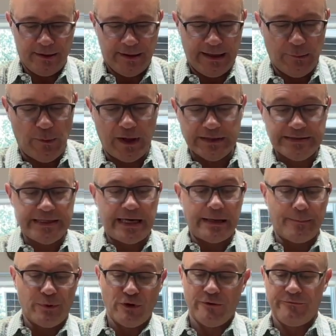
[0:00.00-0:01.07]
And while it's not a
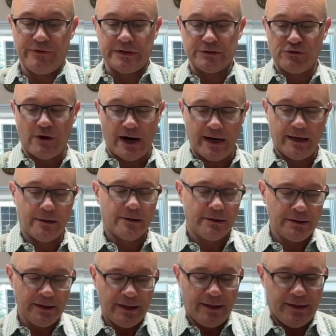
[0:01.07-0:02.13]
perfect triangle,